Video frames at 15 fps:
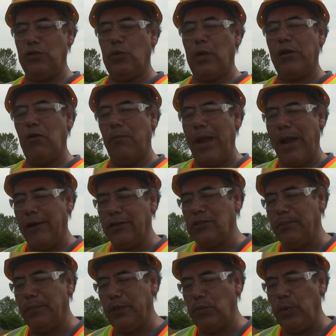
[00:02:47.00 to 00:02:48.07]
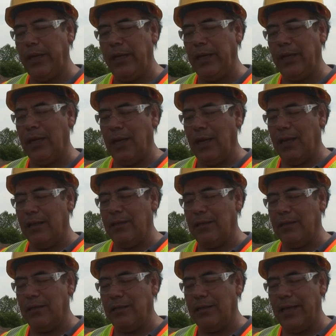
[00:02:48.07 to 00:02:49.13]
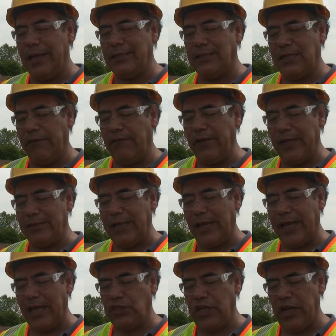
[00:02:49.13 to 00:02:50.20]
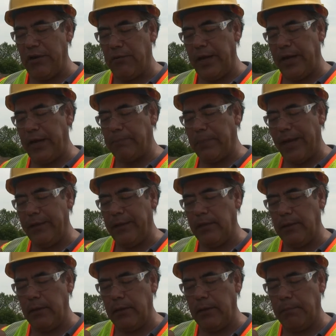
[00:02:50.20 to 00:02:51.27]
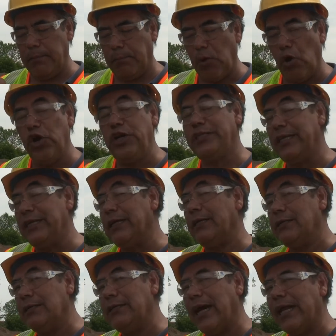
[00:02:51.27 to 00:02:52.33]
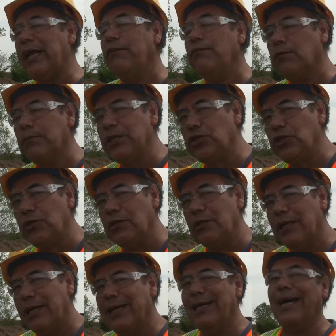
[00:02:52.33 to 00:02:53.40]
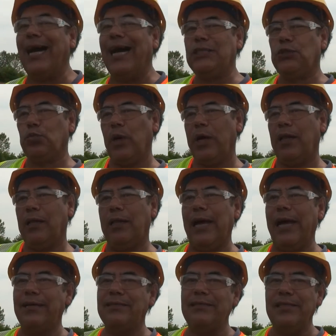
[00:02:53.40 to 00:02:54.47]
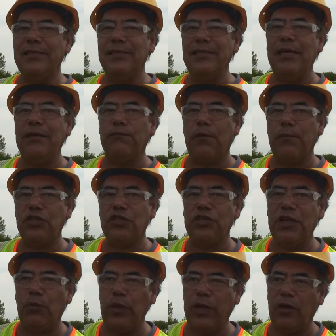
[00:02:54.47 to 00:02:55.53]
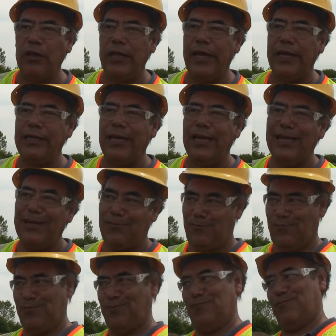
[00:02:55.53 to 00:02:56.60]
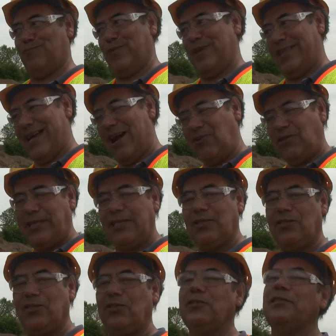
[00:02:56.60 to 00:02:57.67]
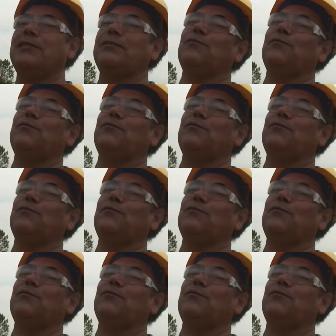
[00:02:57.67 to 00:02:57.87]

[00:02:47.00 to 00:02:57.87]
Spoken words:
do a comparison between the stiffness that gets generated by the point data information as well as the information that we collect with our sensors,